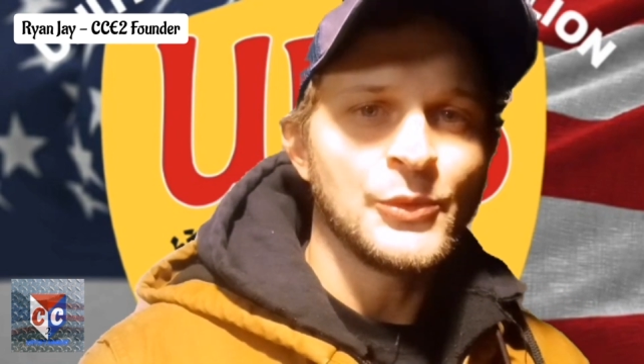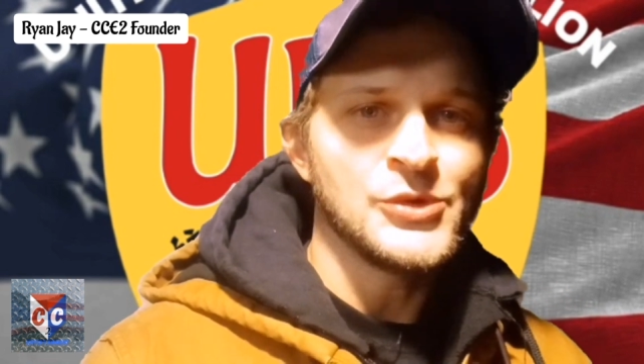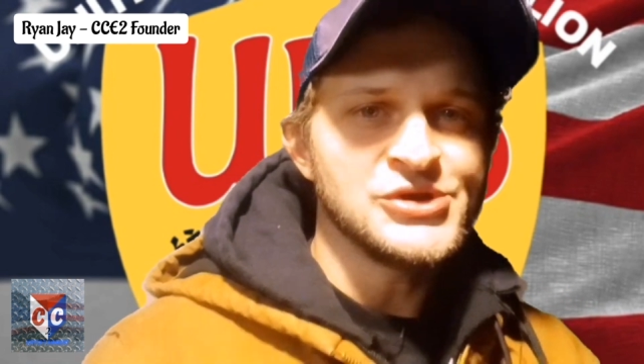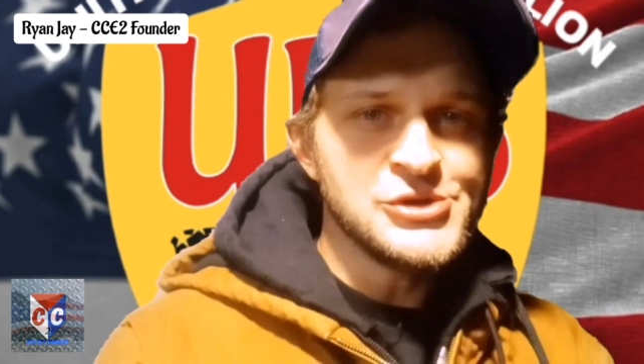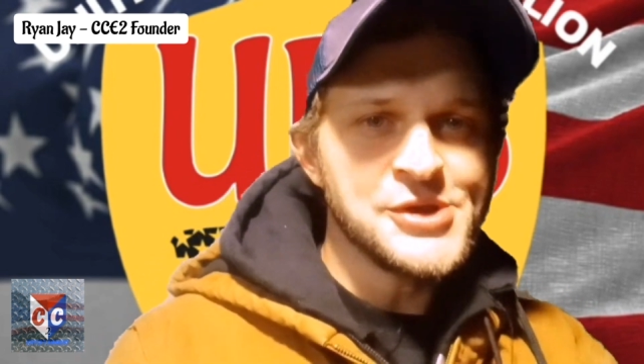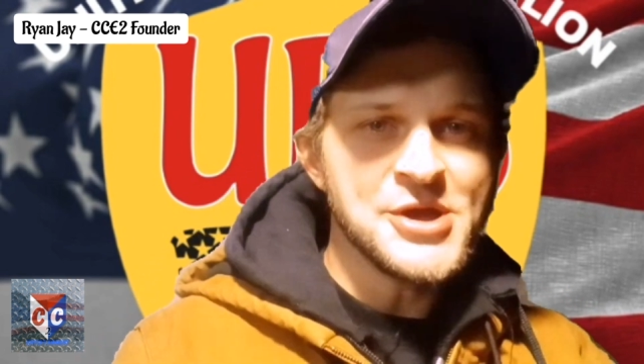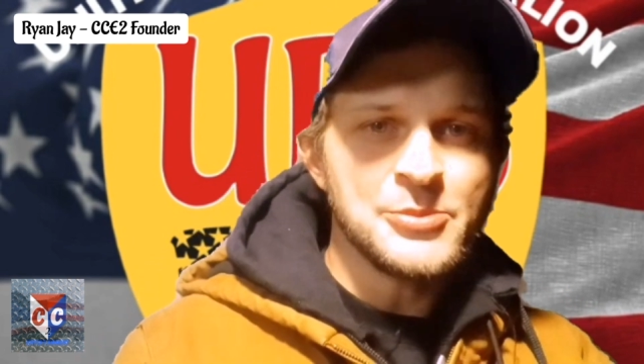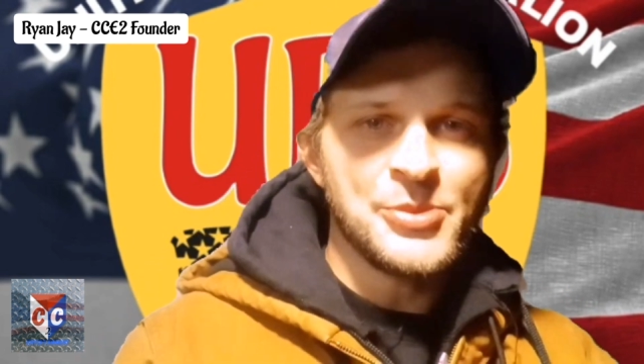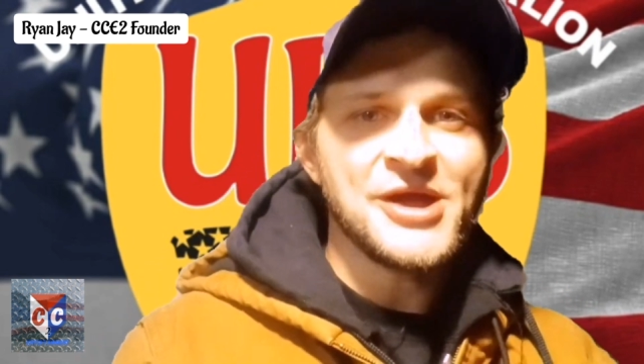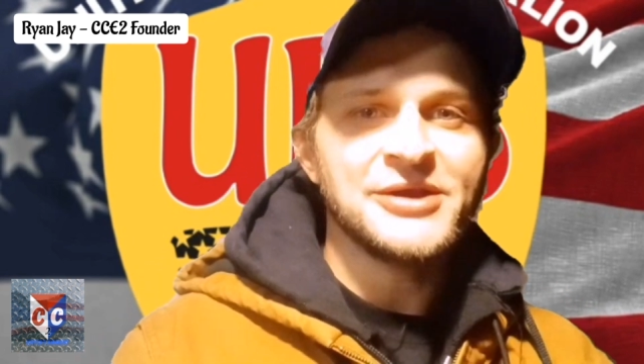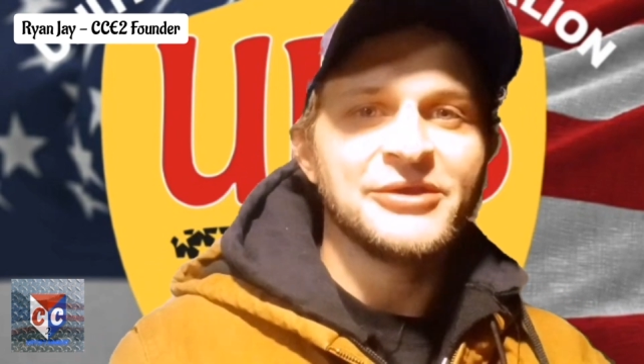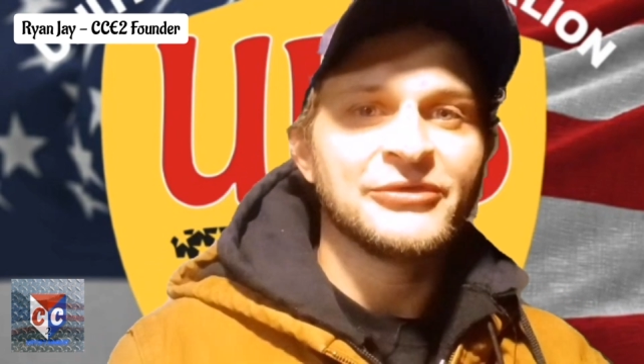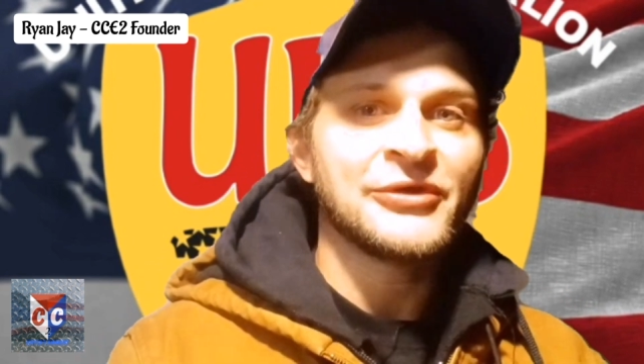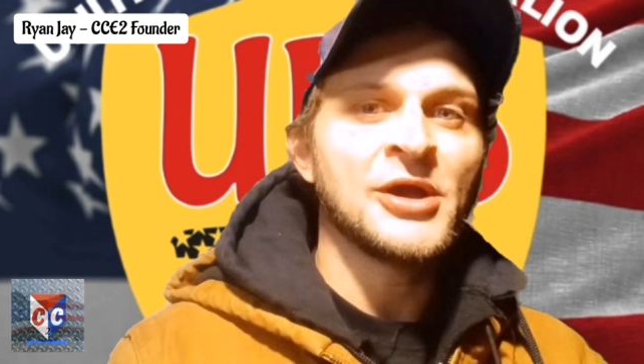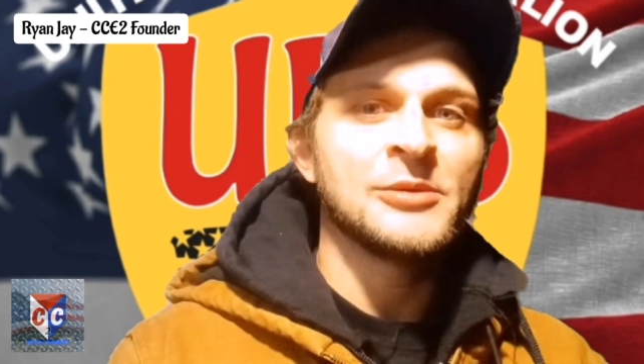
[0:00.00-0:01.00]
when you get
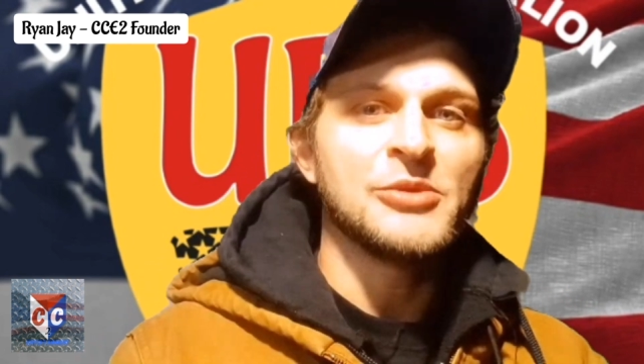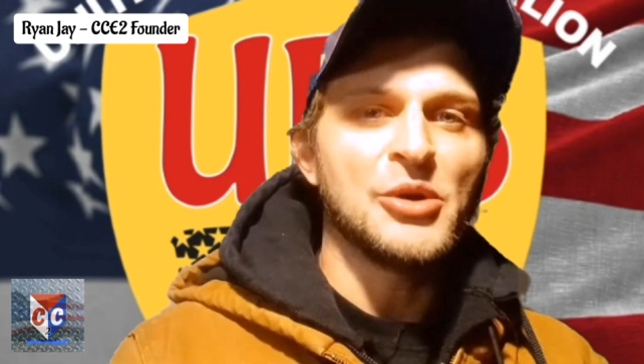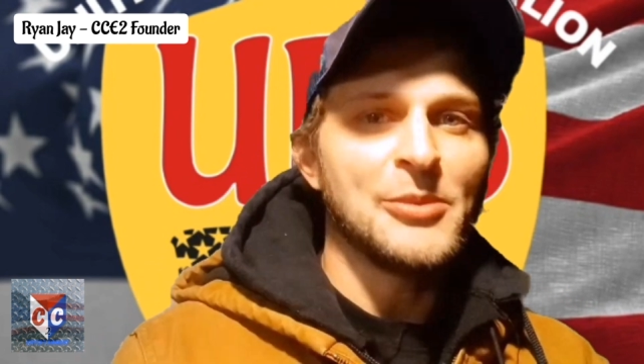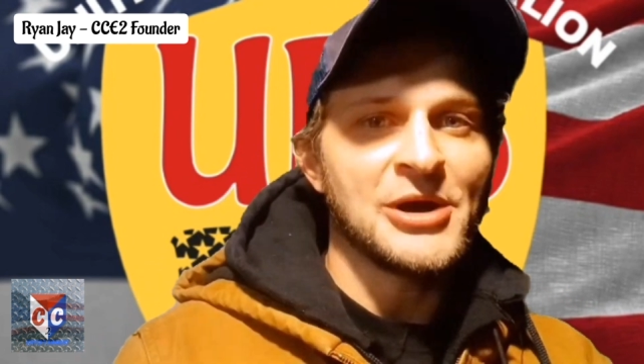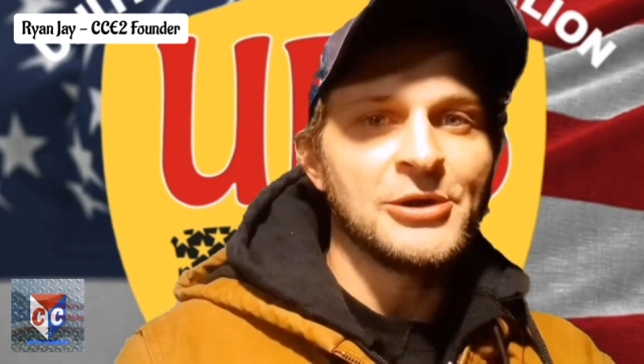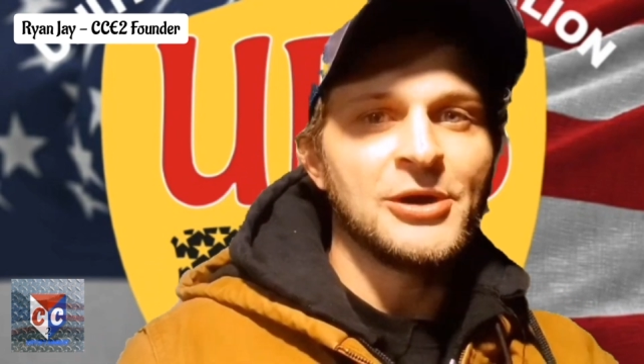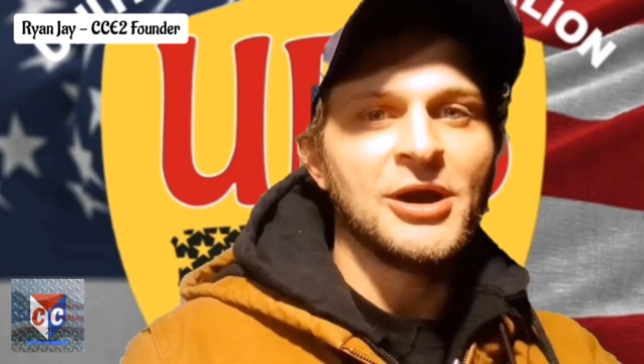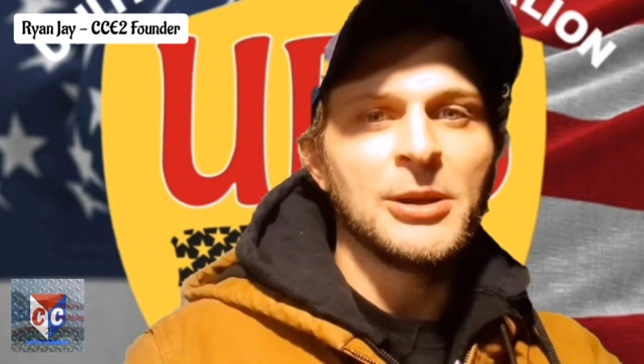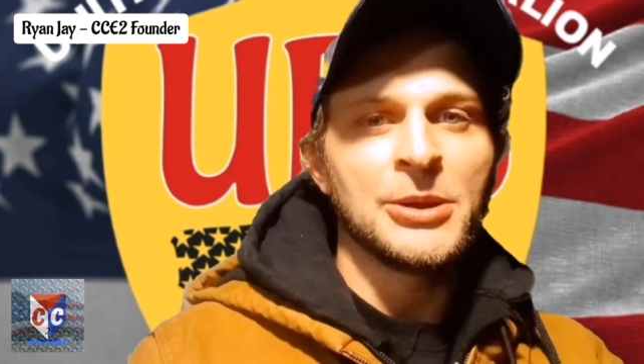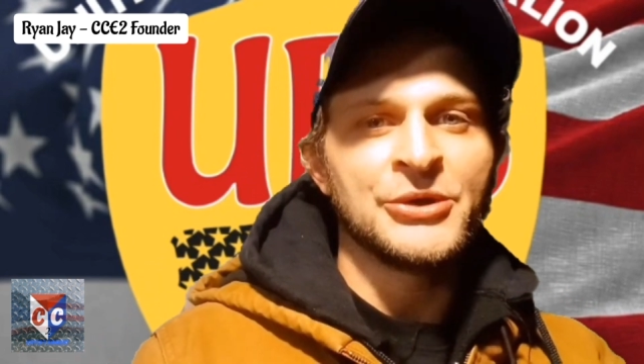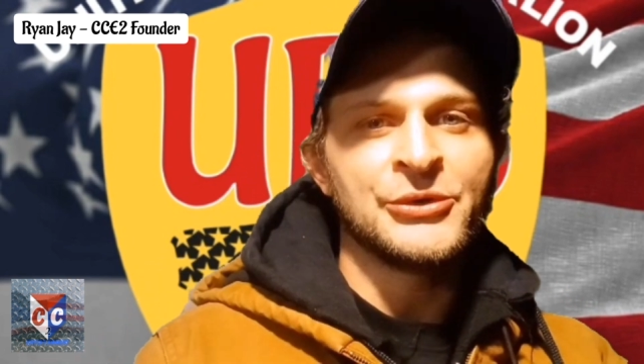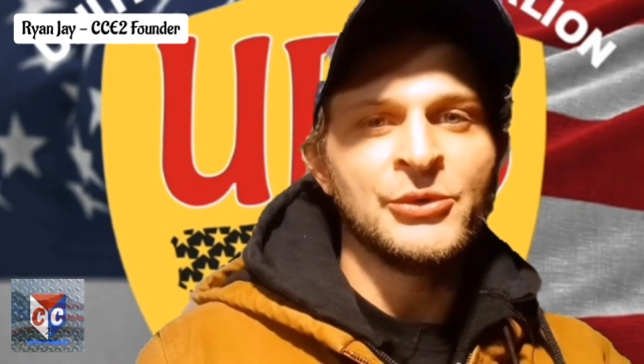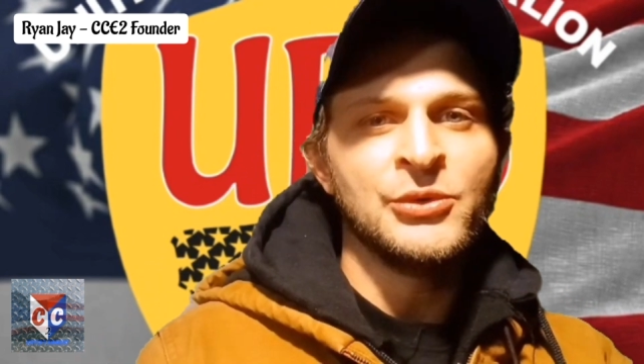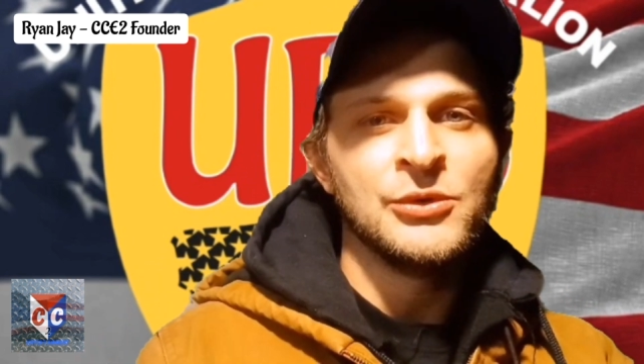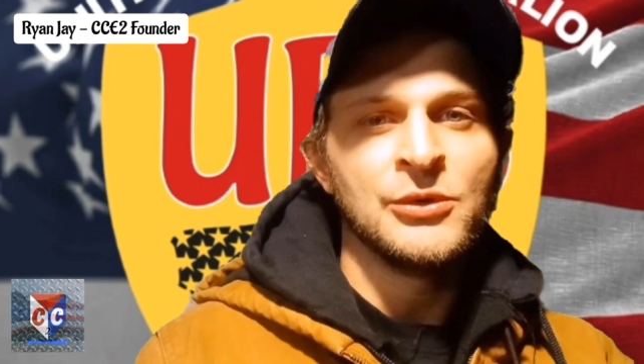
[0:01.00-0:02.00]
paid the same, no matter how
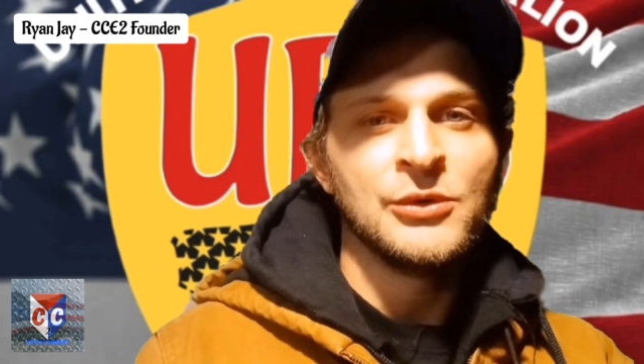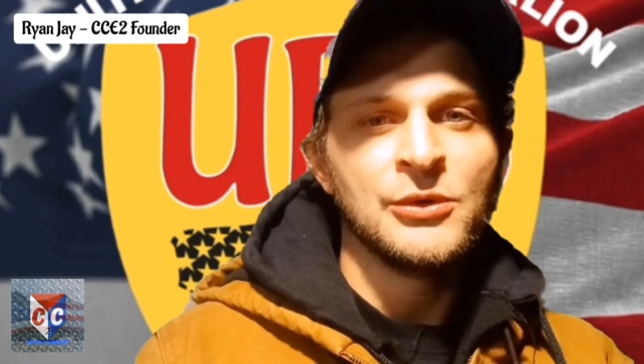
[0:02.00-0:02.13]
little